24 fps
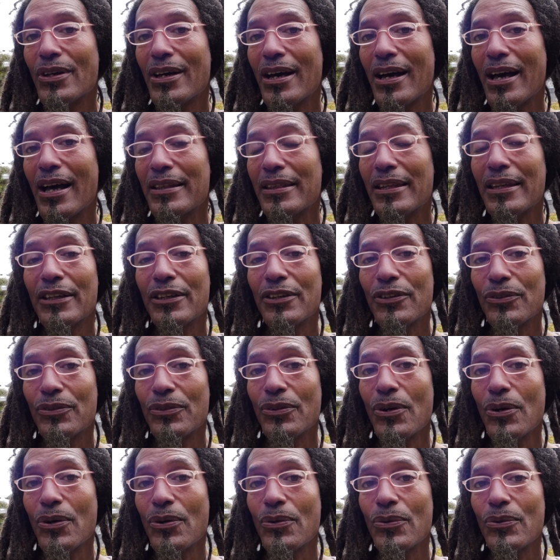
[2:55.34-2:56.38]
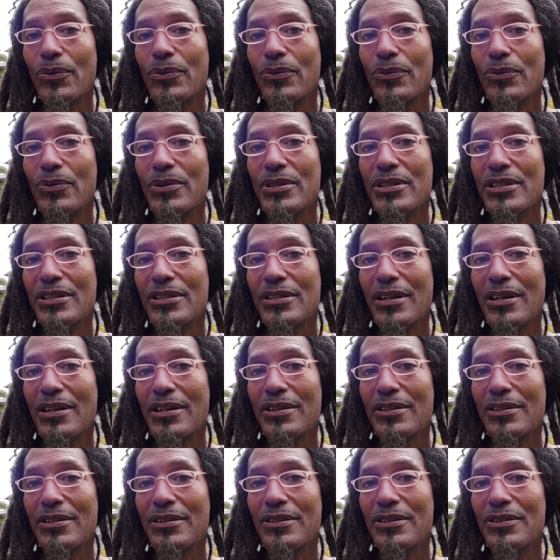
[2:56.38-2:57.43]
I think was
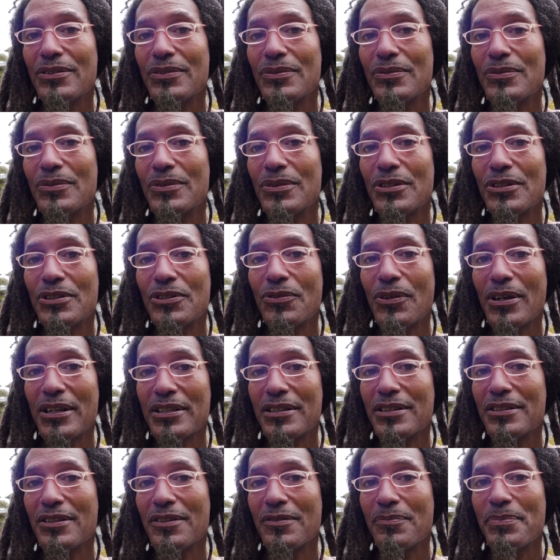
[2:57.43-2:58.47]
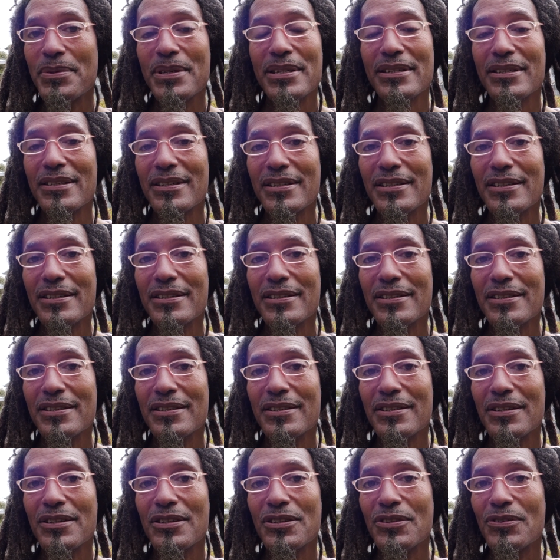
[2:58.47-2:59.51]
the destruction of businesses,
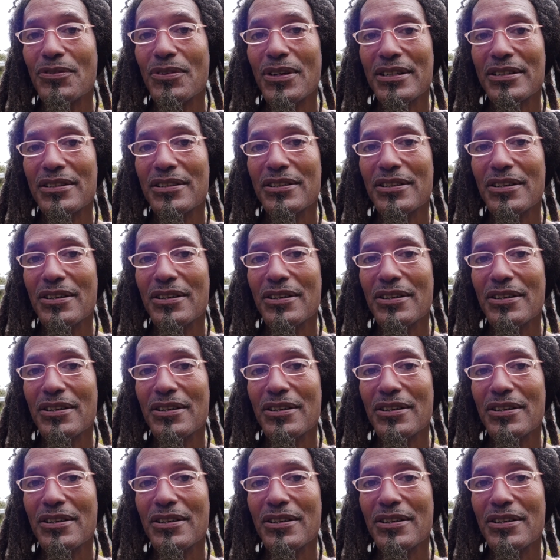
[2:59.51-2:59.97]
the destruction